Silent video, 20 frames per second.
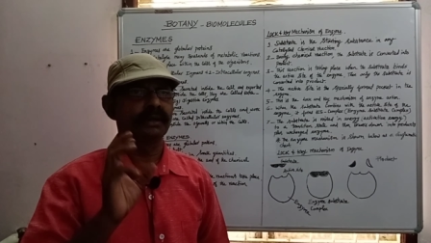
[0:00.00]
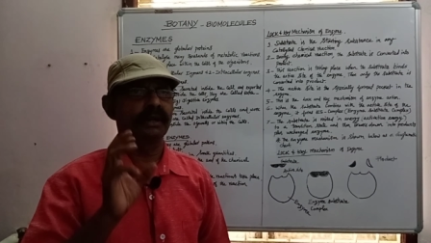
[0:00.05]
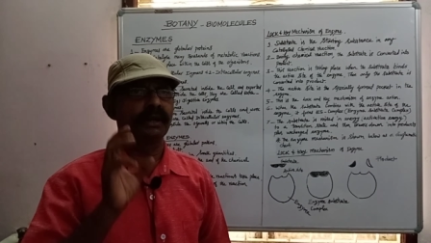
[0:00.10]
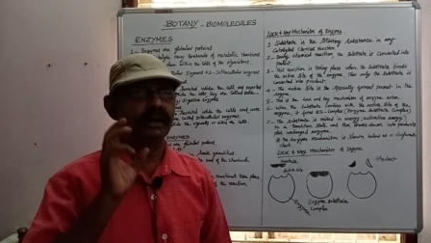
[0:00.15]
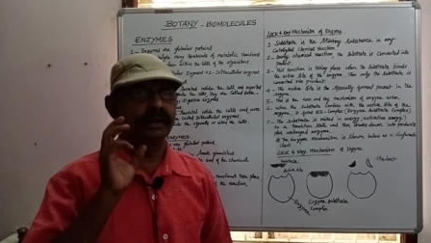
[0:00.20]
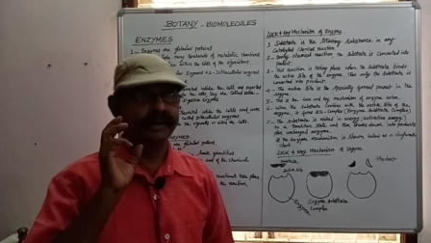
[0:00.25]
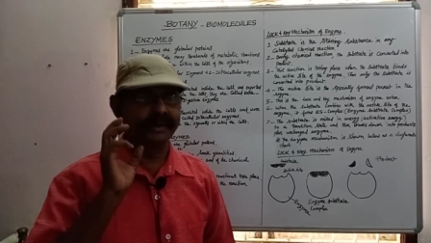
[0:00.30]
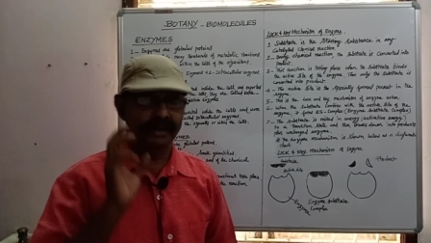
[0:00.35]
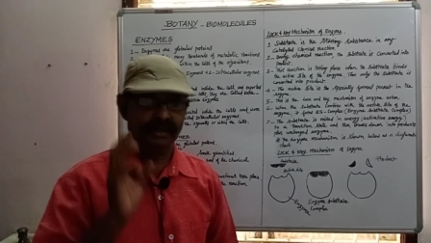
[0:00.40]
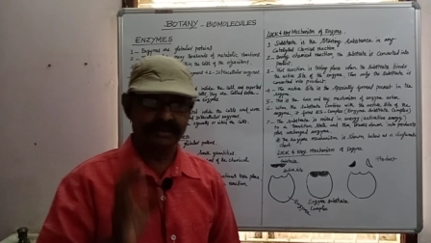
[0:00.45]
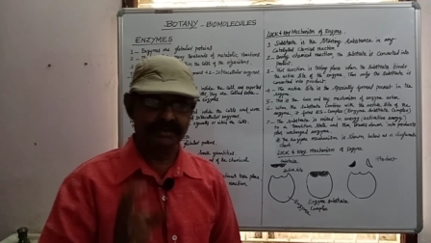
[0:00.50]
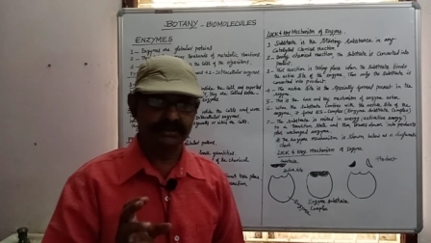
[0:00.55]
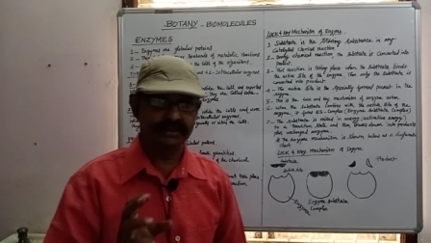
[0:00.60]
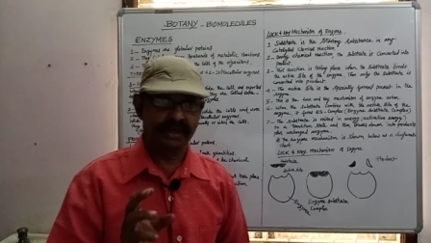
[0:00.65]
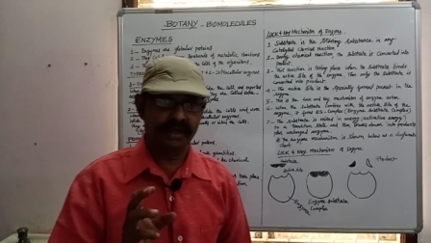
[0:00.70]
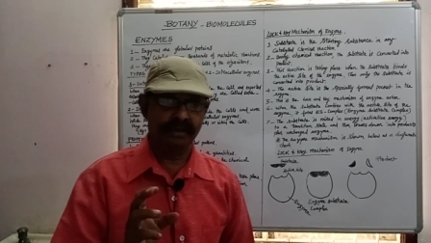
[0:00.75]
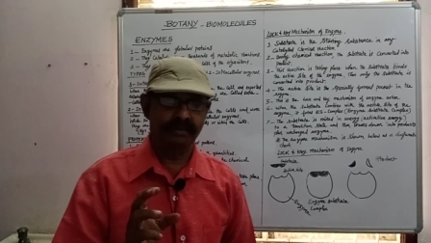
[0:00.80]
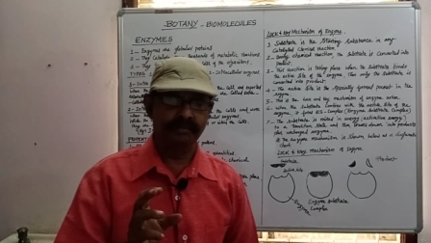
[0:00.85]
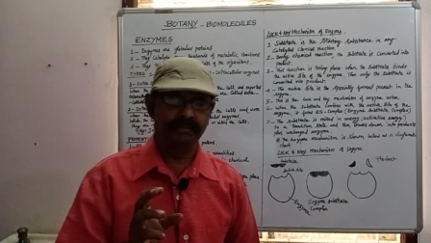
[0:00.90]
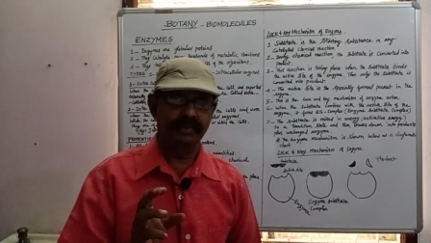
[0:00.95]
the
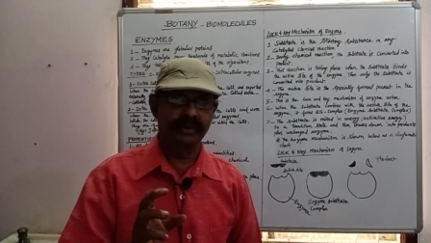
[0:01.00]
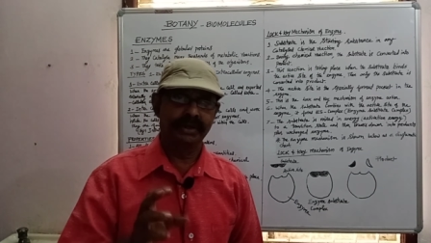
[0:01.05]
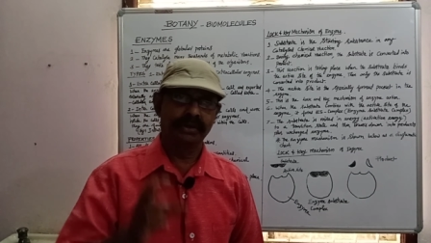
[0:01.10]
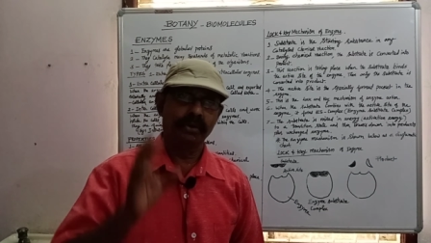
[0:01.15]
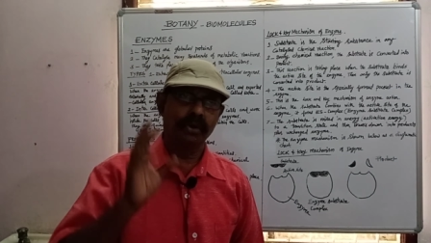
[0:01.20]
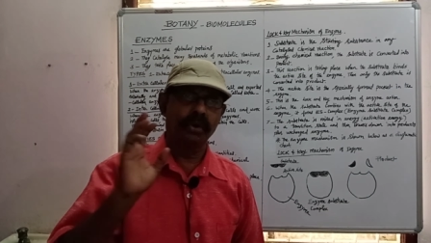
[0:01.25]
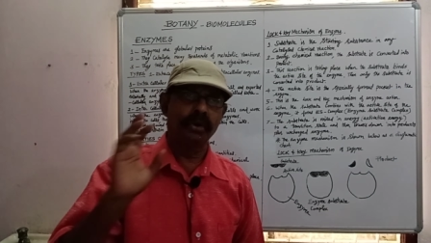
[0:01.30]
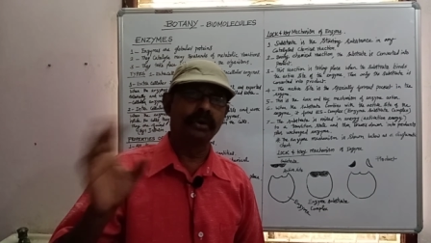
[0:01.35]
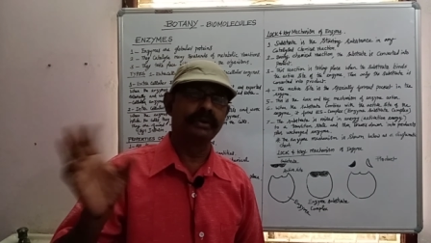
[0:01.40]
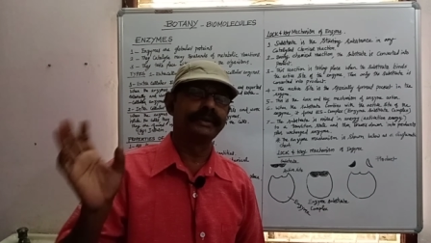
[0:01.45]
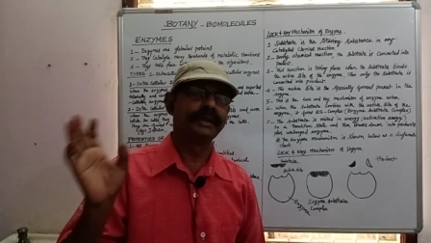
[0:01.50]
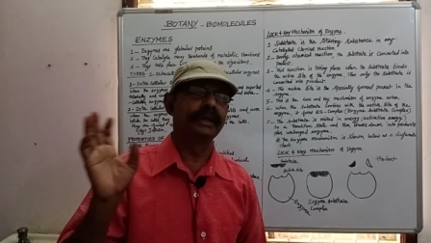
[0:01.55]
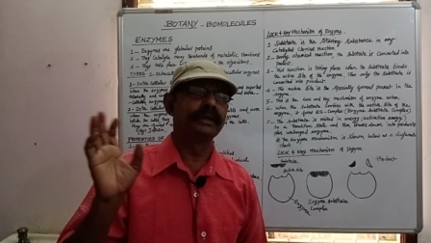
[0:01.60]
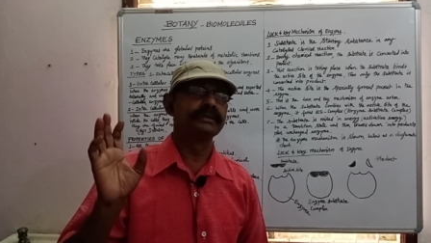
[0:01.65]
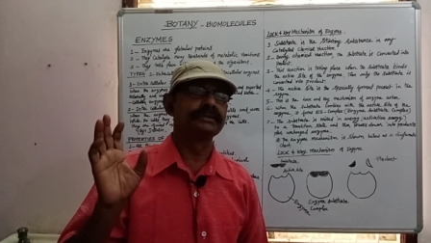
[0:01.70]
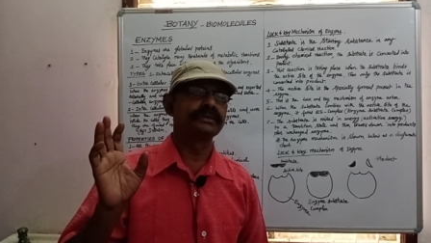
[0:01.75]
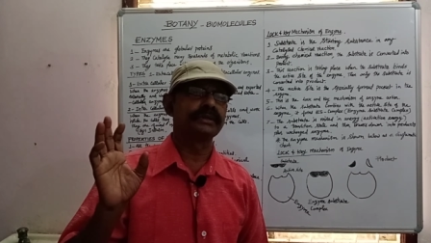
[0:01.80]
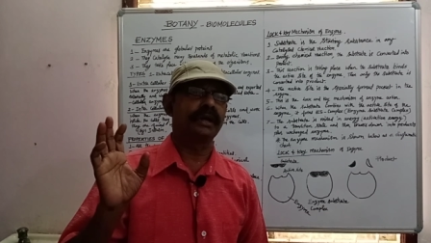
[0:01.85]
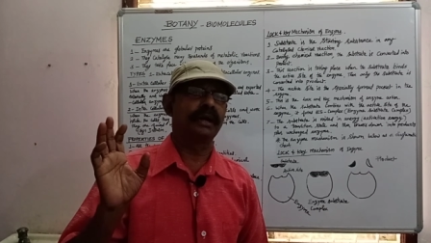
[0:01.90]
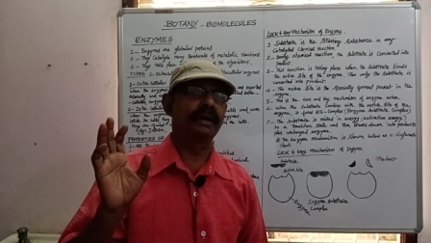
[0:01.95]
enzyme. In all the
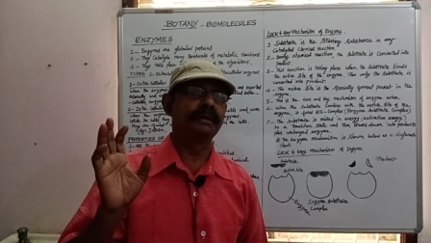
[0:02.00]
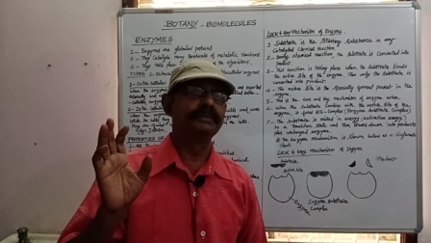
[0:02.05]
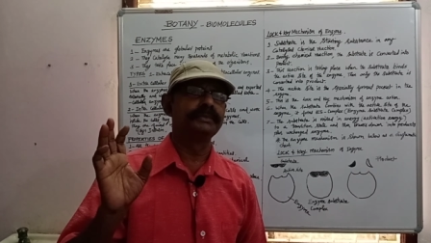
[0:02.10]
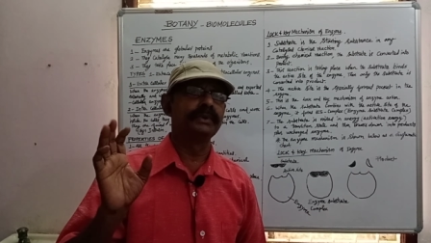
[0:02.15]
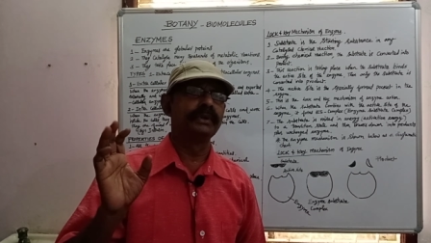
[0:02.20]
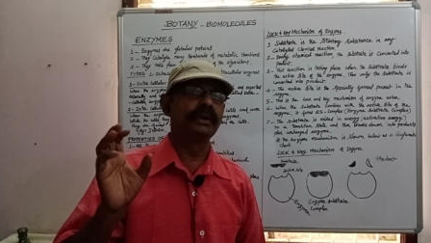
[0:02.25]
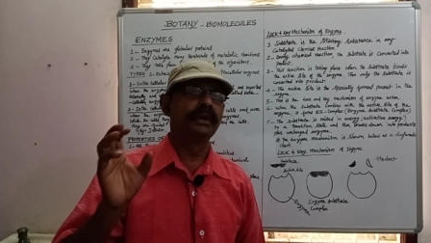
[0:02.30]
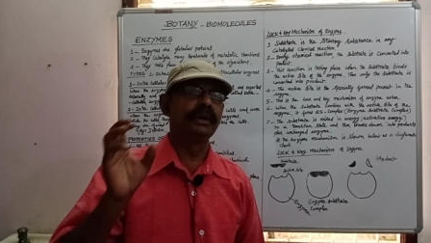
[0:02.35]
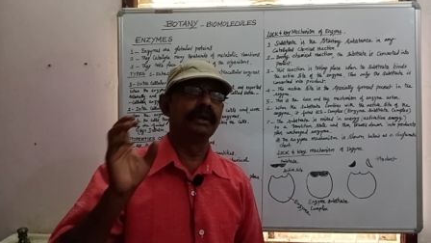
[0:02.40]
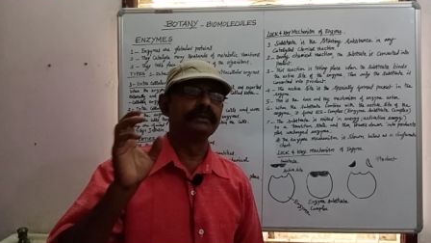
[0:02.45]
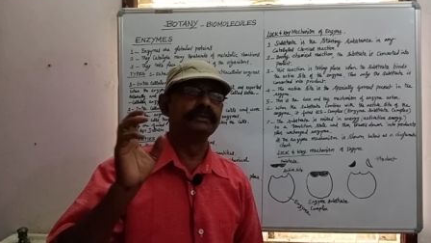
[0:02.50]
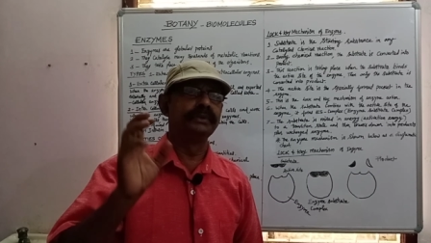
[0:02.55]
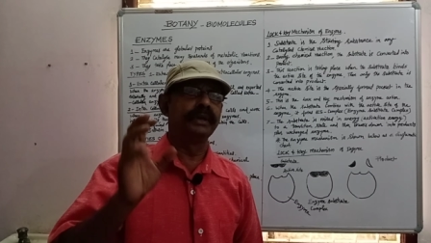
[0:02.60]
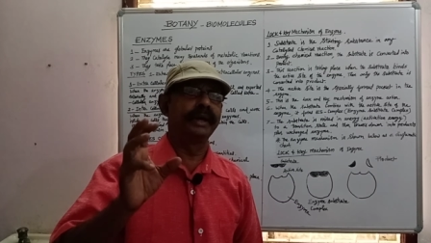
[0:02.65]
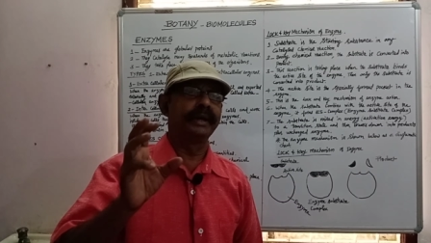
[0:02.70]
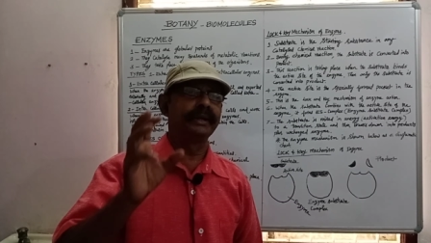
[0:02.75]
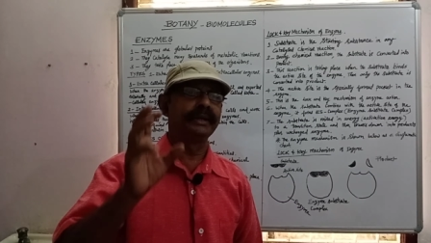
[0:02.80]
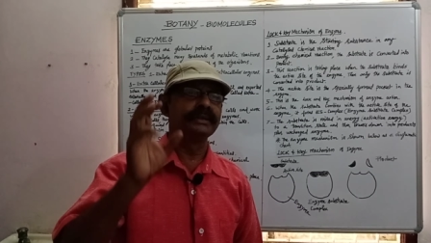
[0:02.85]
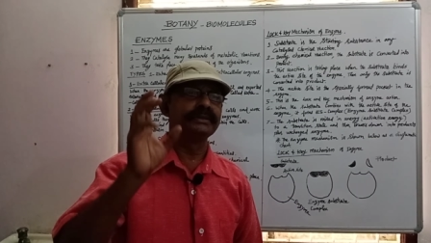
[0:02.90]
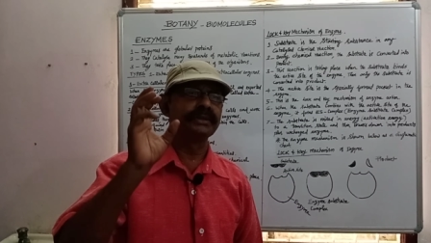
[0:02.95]
enzymes
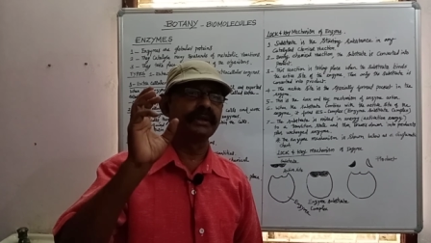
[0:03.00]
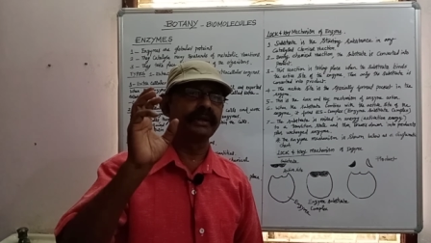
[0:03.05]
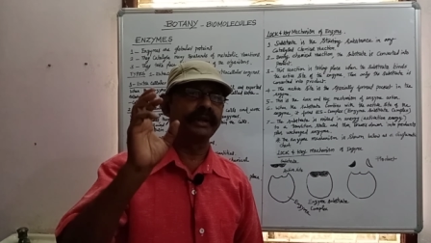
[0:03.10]
there is